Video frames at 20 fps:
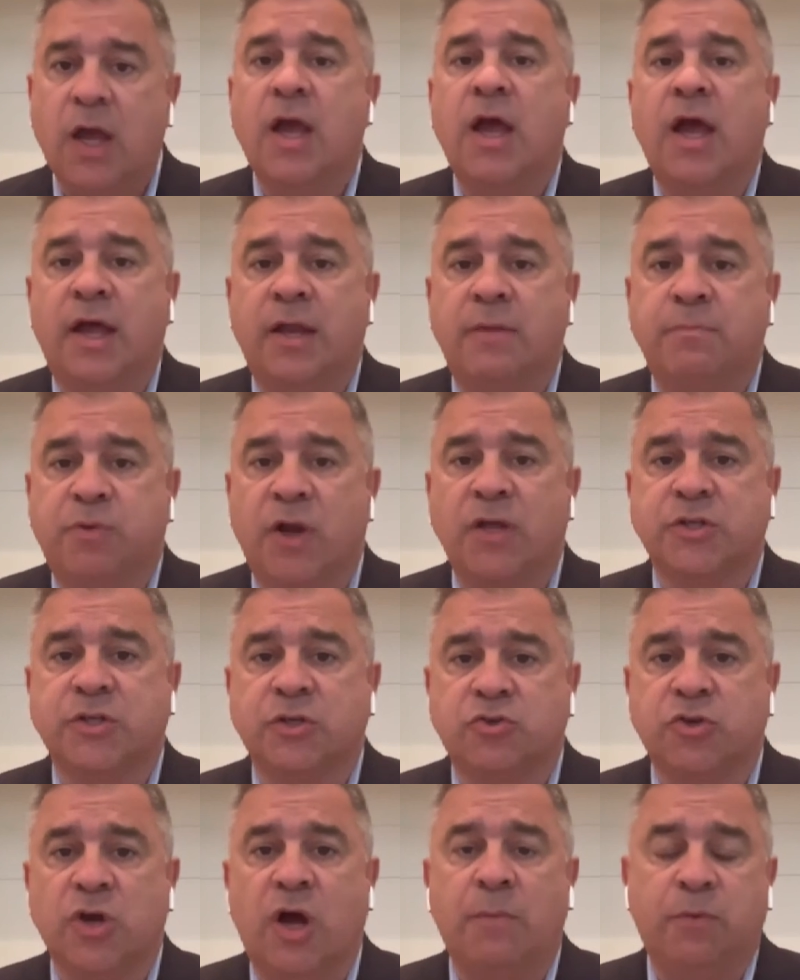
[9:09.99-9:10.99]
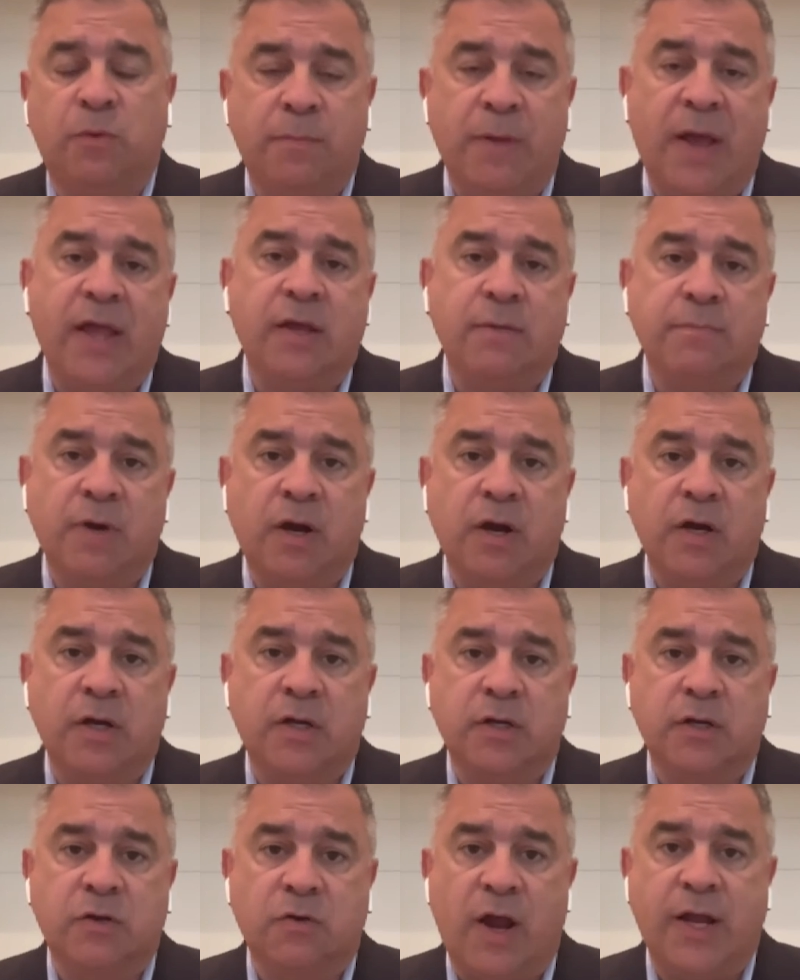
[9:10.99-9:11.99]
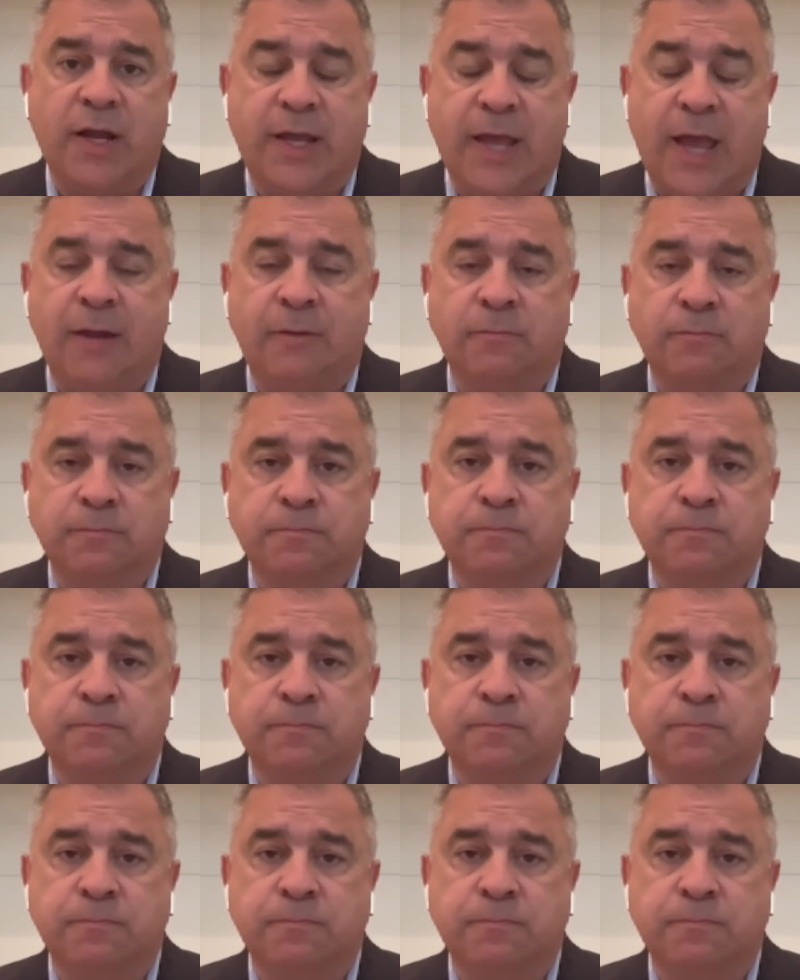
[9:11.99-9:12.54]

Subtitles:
And President Trump will make America great again.